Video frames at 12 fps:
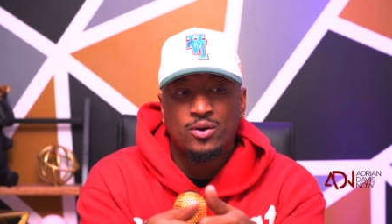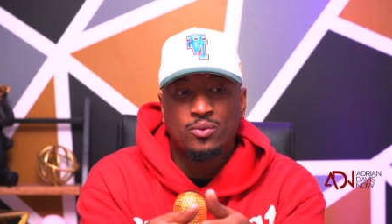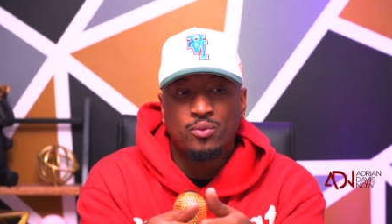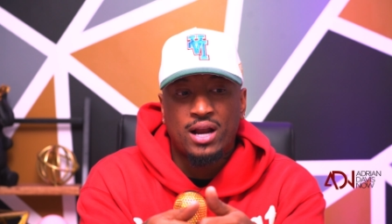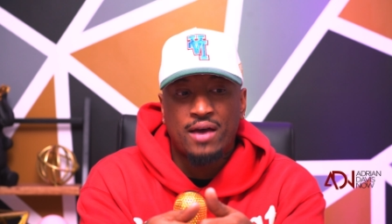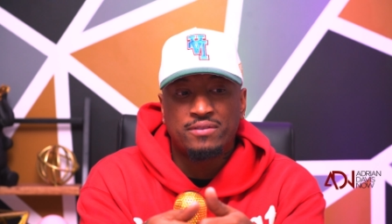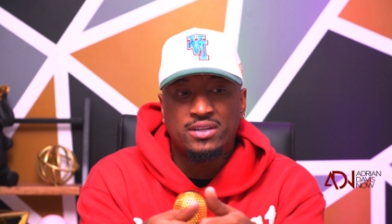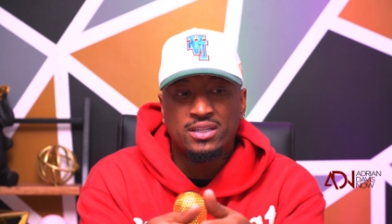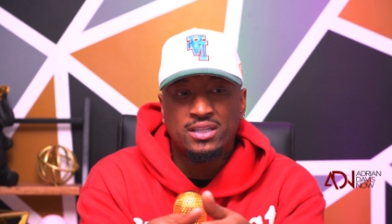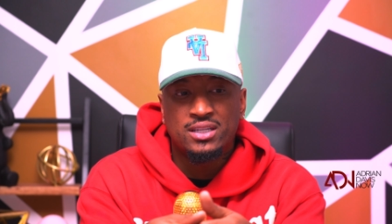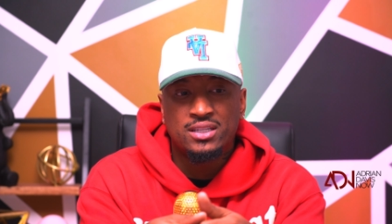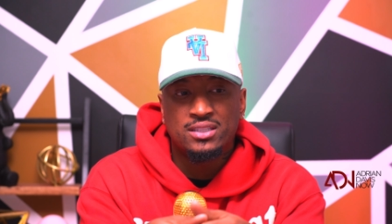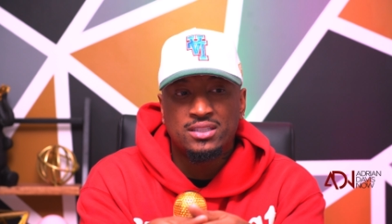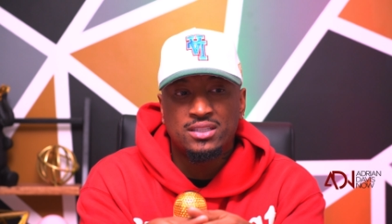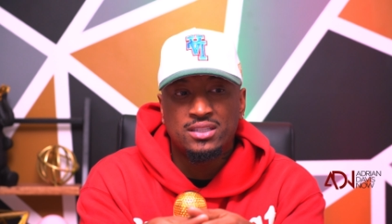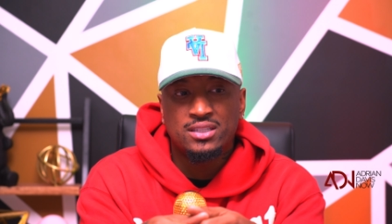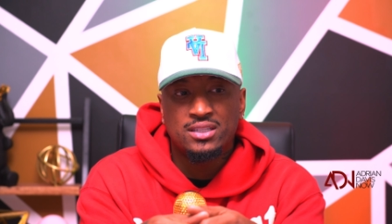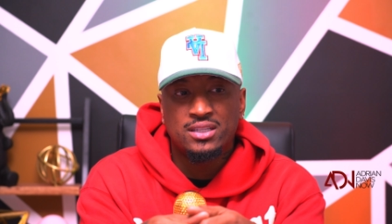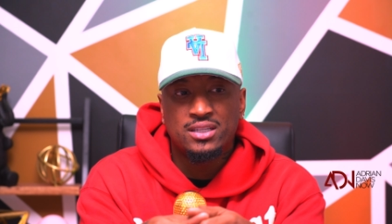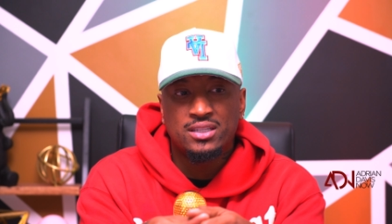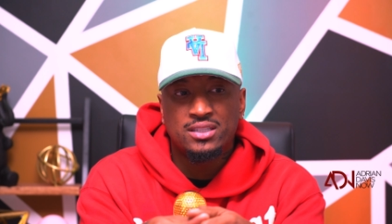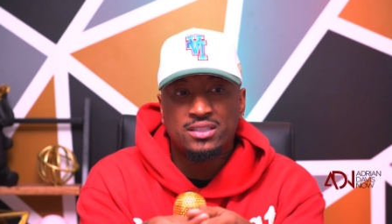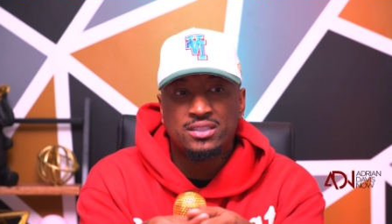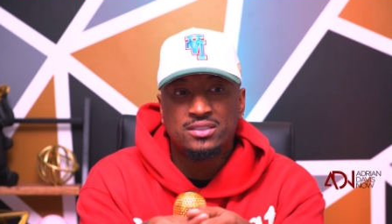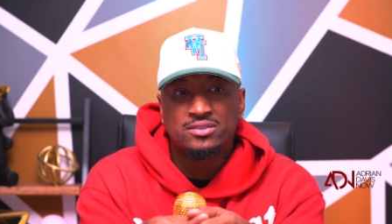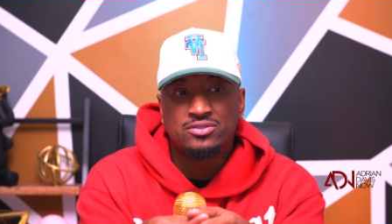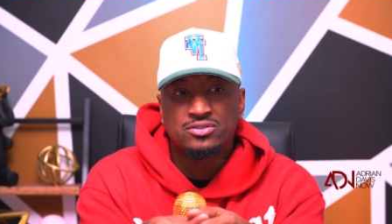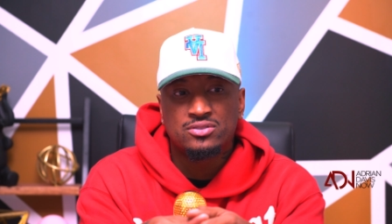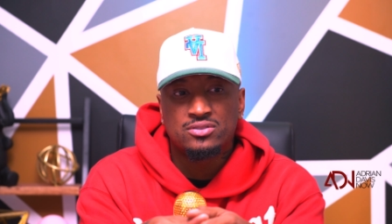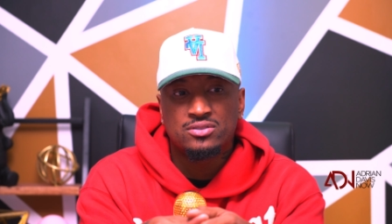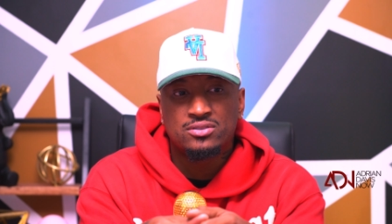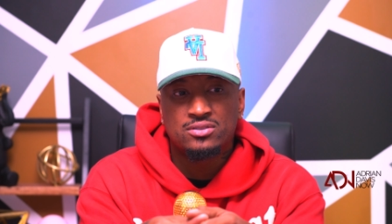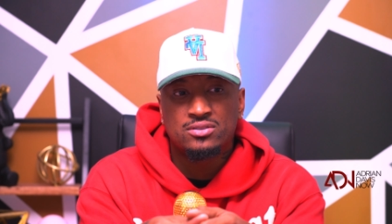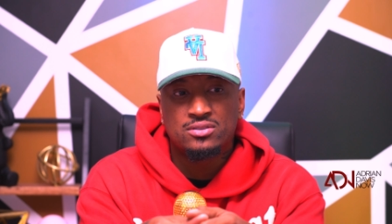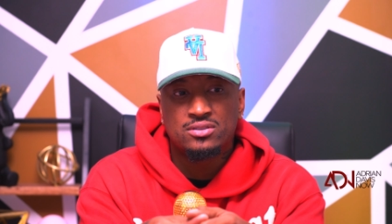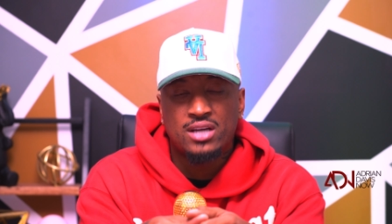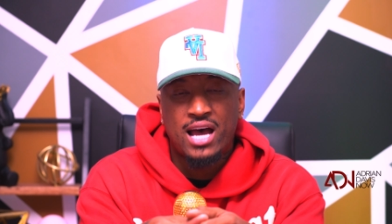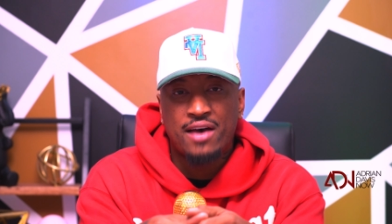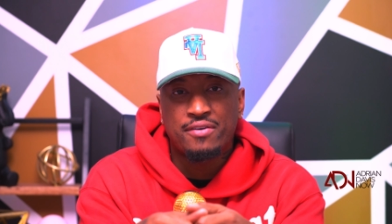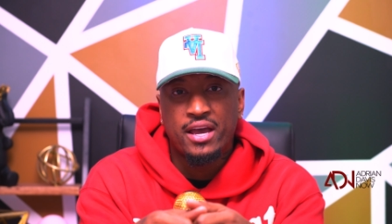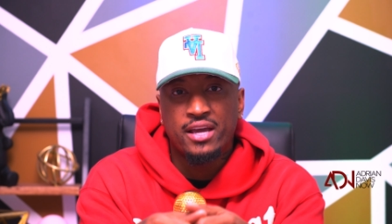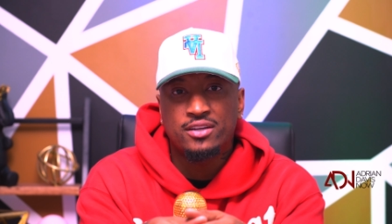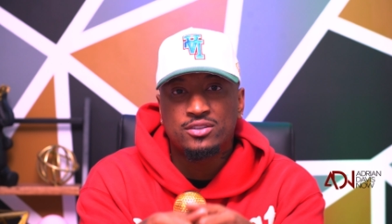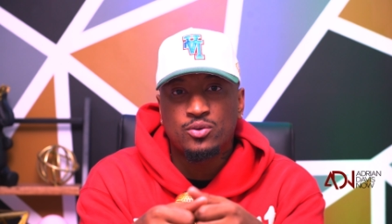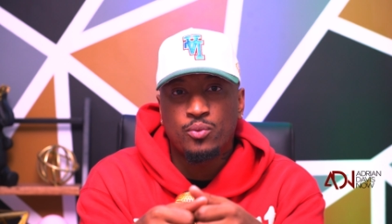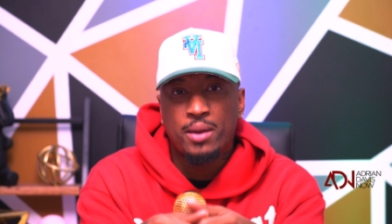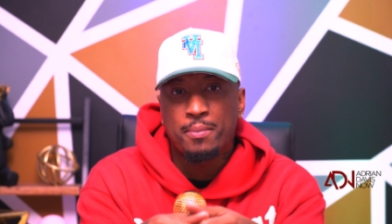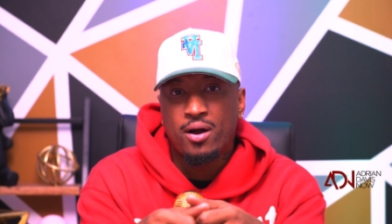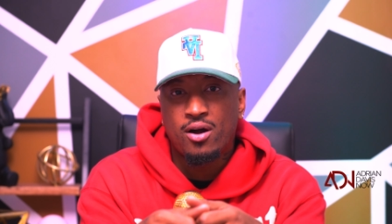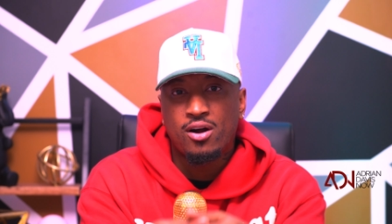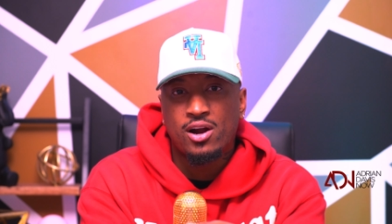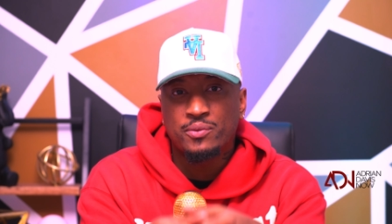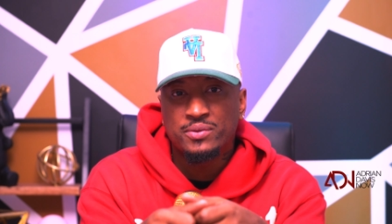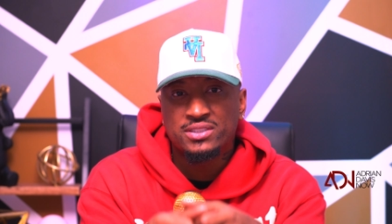what I've done is I've hated the way my heart